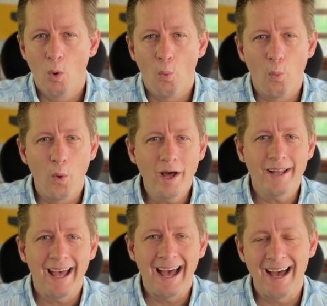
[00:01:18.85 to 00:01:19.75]
What
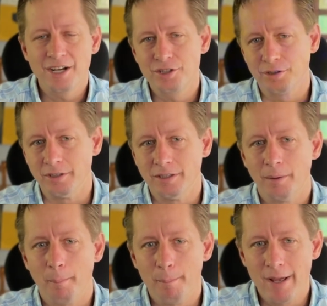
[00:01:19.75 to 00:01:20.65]
actually
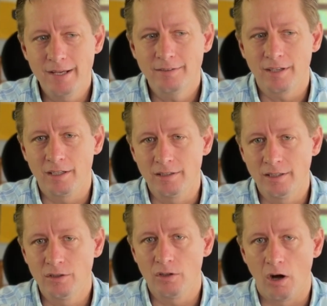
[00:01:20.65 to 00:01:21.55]
makes a
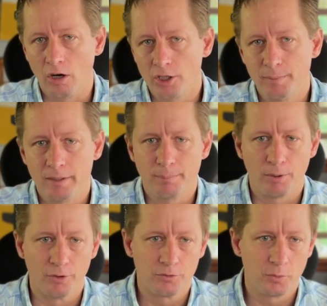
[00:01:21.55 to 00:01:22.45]
legal argument
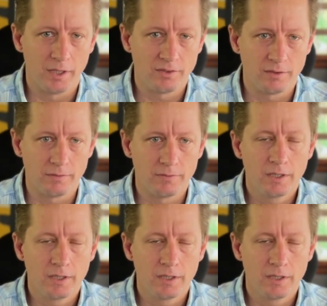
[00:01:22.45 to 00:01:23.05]
persuasive?